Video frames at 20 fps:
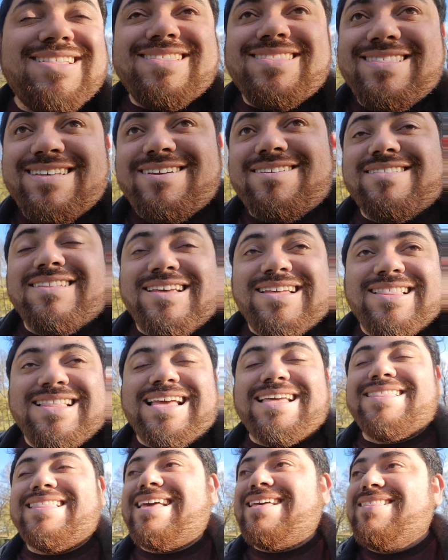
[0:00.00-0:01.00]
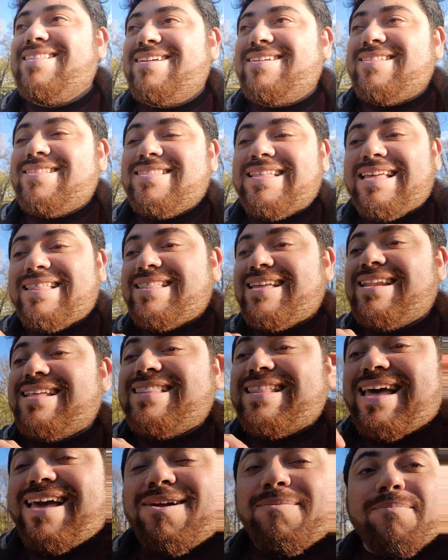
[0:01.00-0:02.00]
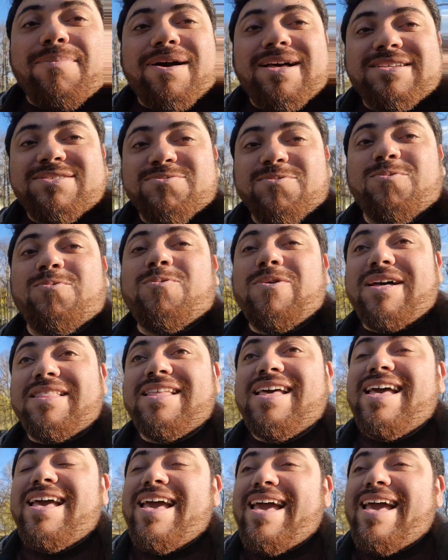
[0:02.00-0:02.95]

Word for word: Literally, like they they didn't let her pass one.